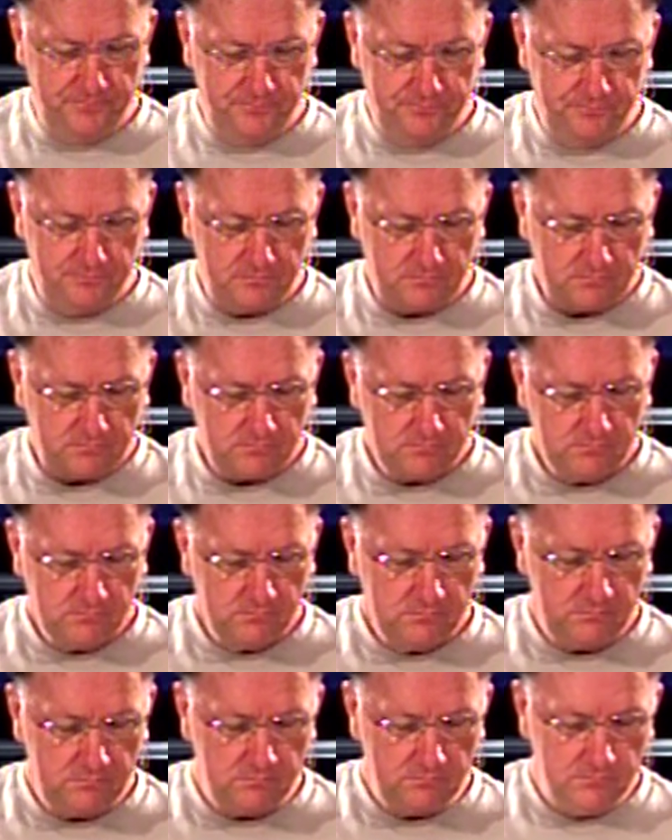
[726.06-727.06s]

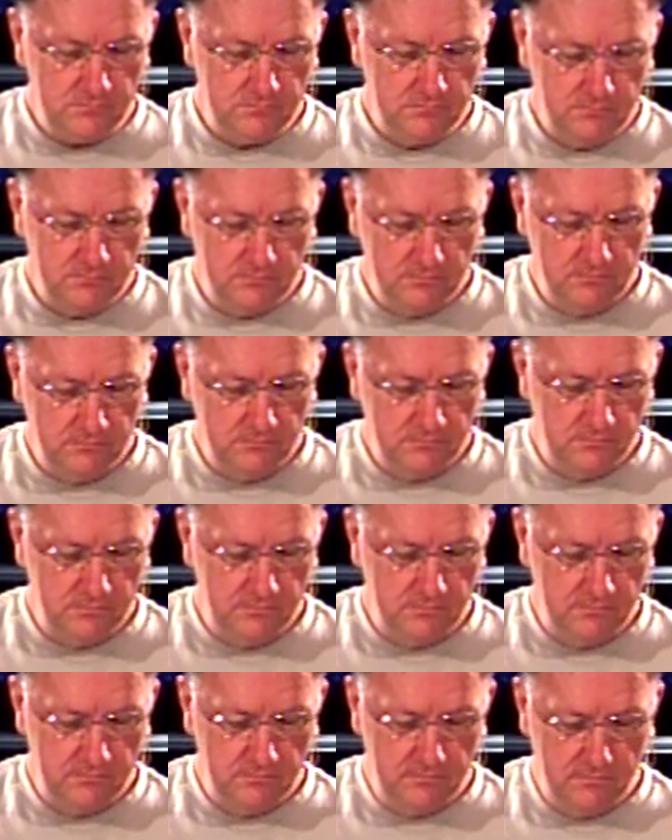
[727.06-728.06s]

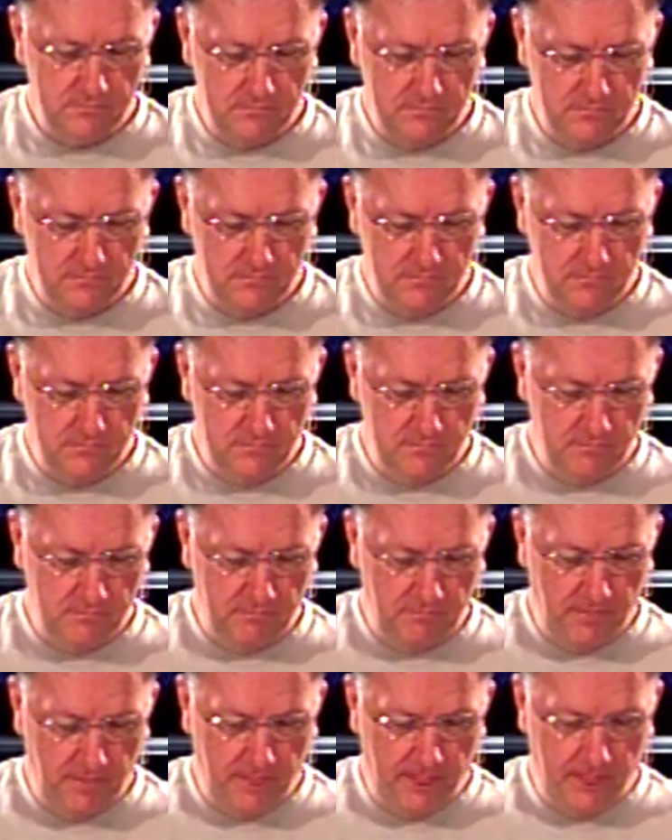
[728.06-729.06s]

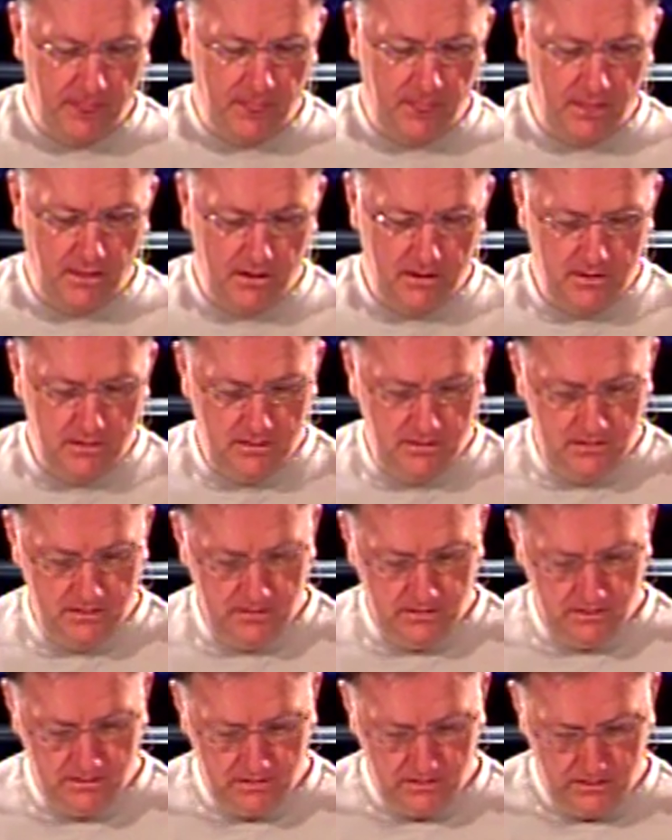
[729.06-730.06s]

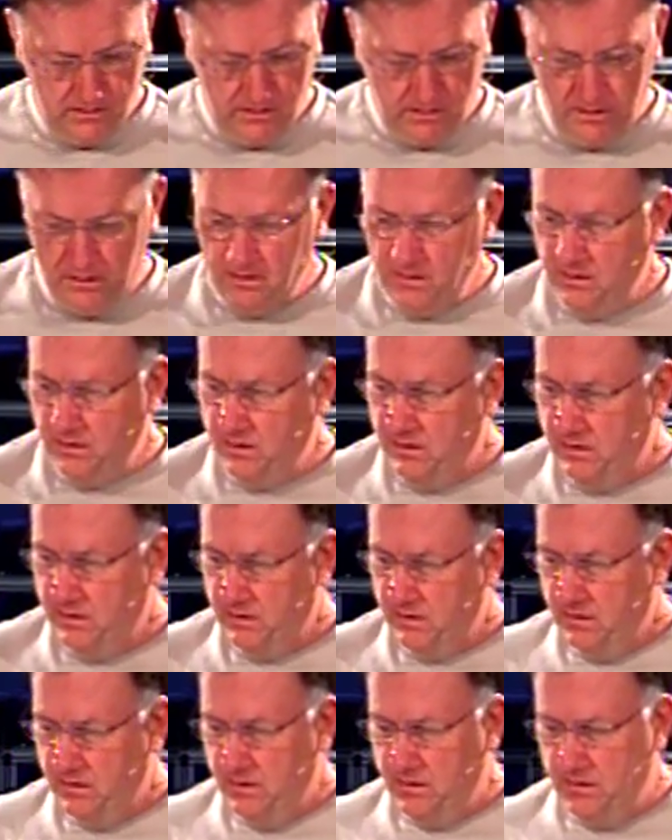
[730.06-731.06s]

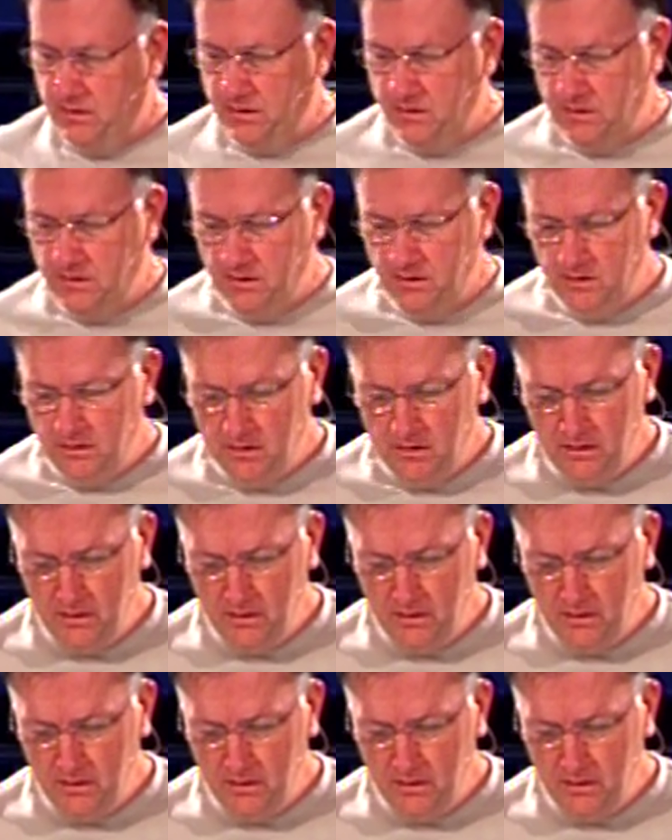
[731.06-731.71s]
[no speech]